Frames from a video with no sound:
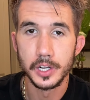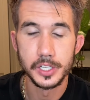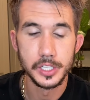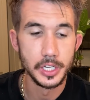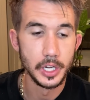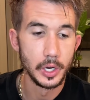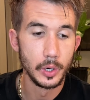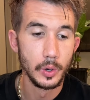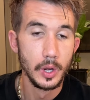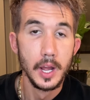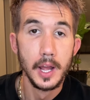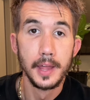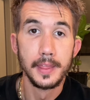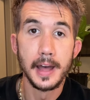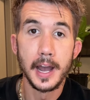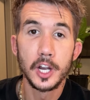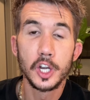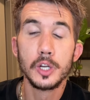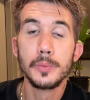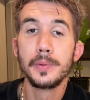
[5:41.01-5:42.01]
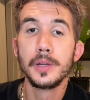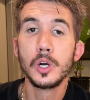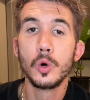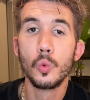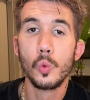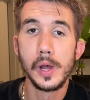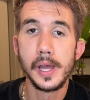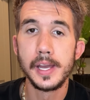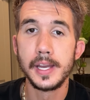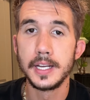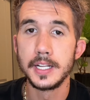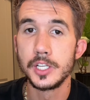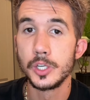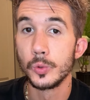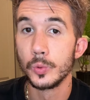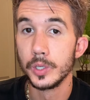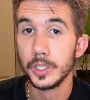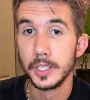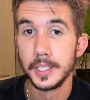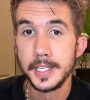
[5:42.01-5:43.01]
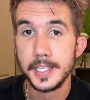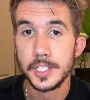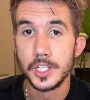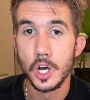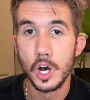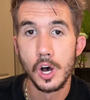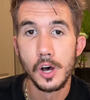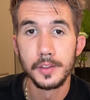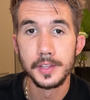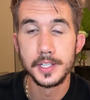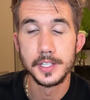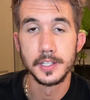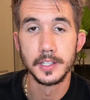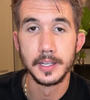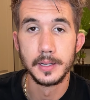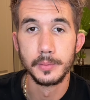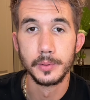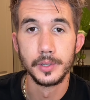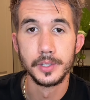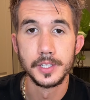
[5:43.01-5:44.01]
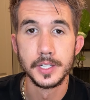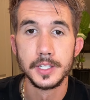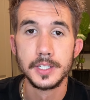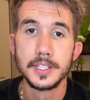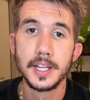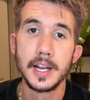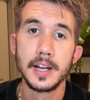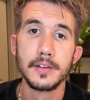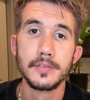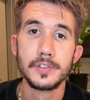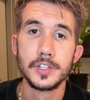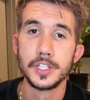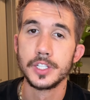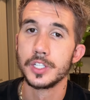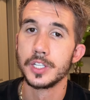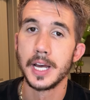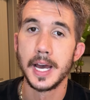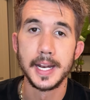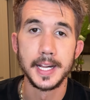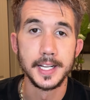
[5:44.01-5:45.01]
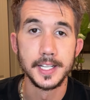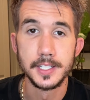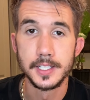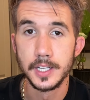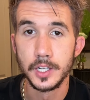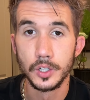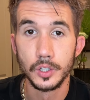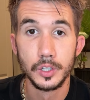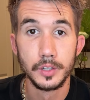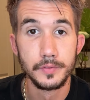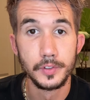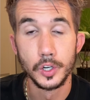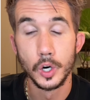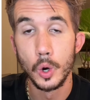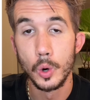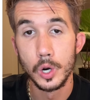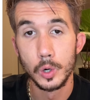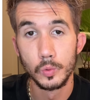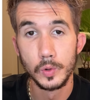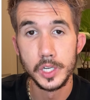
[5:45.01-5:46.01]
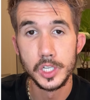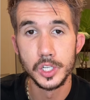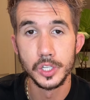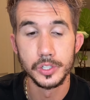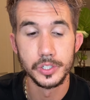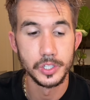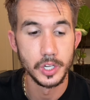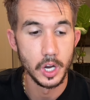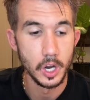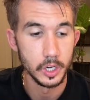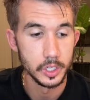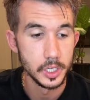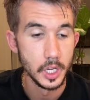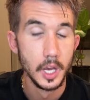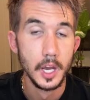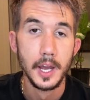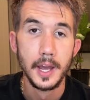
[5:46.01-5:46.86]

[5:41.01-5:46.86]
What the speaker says: so that could be a way to release on these labels instead of just signing a single of your own original songs.